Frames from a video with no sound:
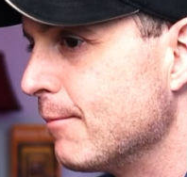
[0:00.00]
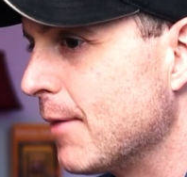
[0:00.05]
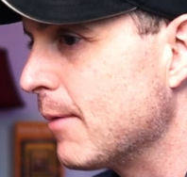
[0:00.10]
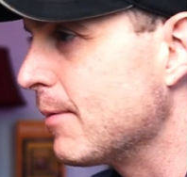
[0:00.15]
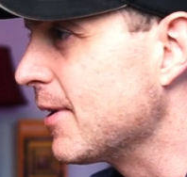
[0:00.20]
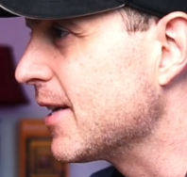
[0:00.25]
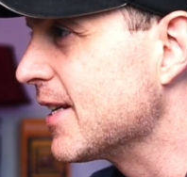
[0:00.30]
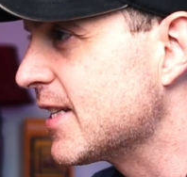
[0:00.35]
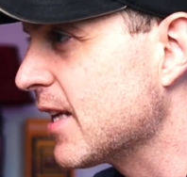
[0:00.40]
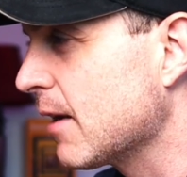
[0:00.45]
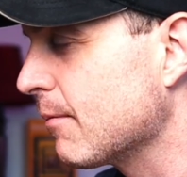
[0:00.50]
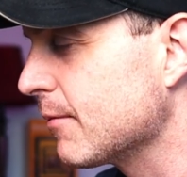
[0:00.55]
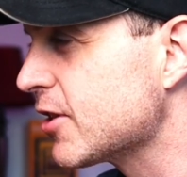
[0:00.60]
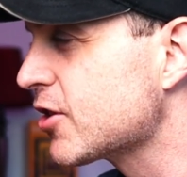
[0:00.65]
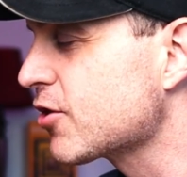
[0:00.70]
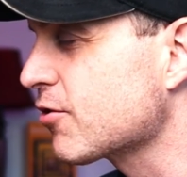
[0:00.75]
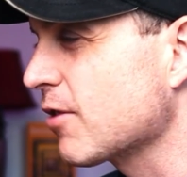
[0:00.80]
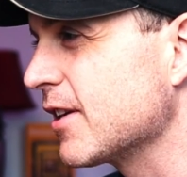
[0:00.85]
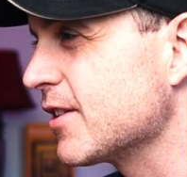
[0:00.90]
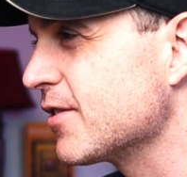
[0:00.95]
Maybe it
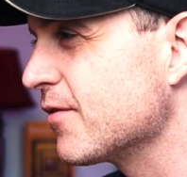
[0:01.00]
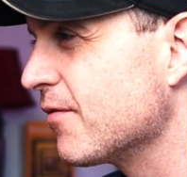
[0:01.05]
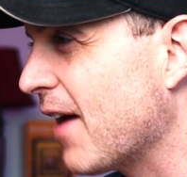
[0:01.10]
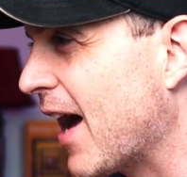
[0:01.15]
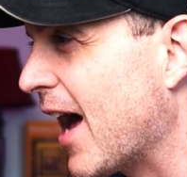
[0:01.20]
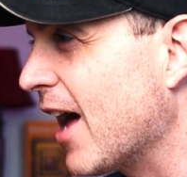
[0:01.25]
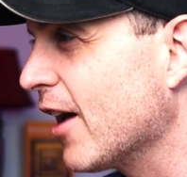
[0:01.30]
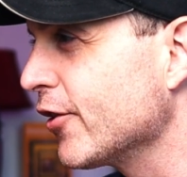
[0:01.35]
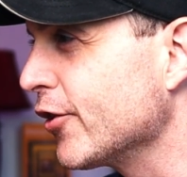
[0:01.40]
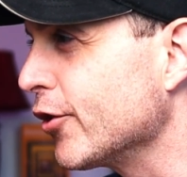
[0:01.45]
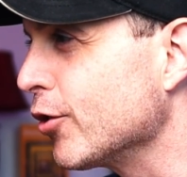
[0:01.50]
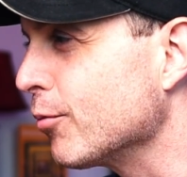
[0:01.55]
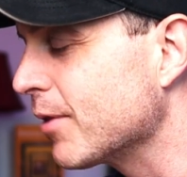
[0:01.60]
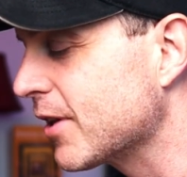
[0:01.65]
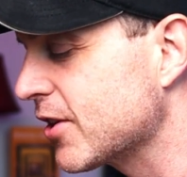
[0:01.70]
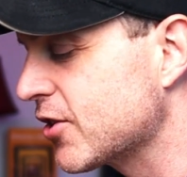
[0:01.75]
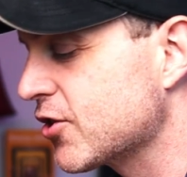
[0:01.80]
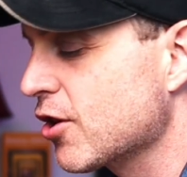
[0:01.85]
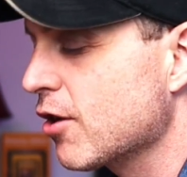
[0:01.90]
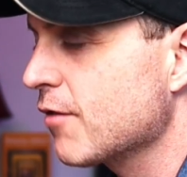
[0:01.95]
demonstrates value,
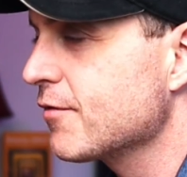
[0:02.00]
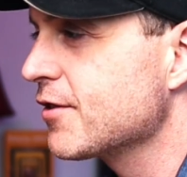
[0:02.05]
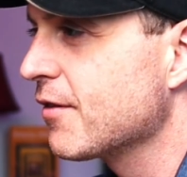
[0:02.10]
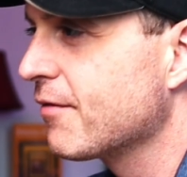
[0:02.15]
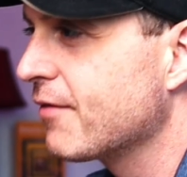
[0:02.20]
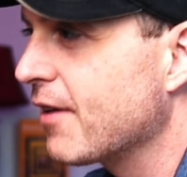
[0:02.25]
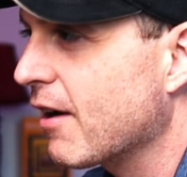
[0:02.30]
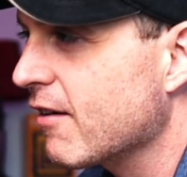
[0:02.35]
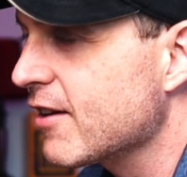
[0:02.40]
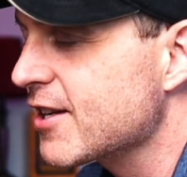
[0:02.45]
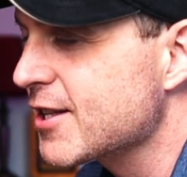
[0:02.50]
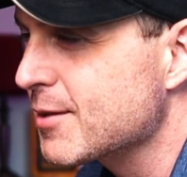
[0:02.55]
but it serves a very